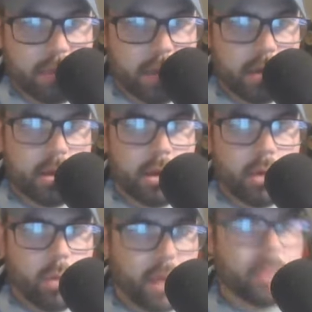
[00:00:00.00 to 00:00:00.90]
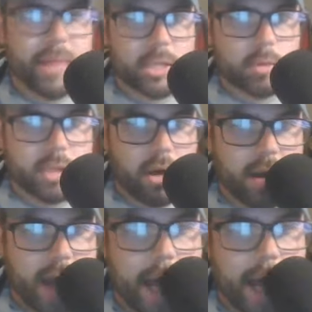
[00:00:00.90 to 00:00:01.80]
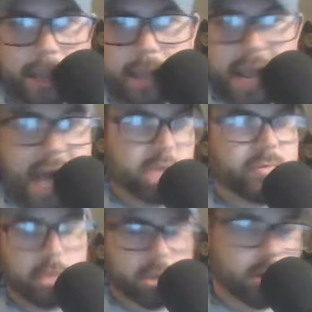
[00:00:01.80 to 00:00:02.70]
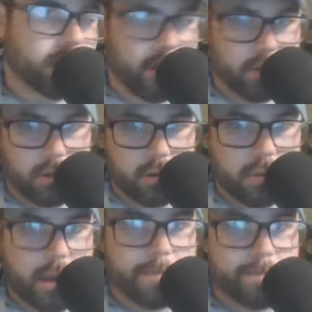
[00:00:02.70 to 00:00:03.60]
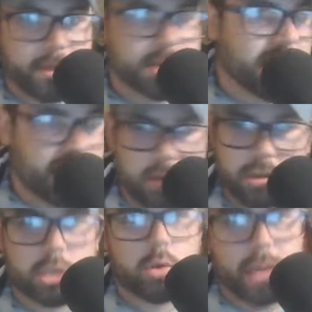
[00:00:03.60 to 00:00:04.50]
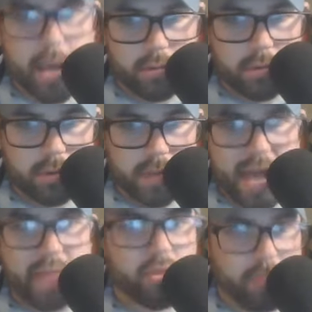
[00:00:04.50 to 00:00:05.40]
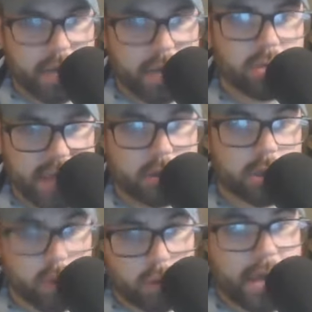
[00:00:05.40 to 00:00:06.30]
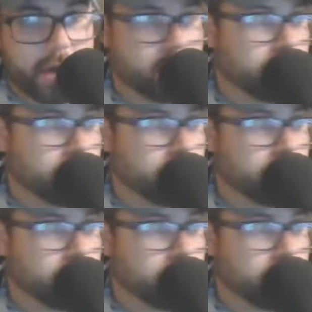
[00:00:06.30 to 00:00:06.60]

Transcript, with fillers: But whether Messi was there or not, Nashville sold out, right? St. Louis sold out. Everybody who was there sold out.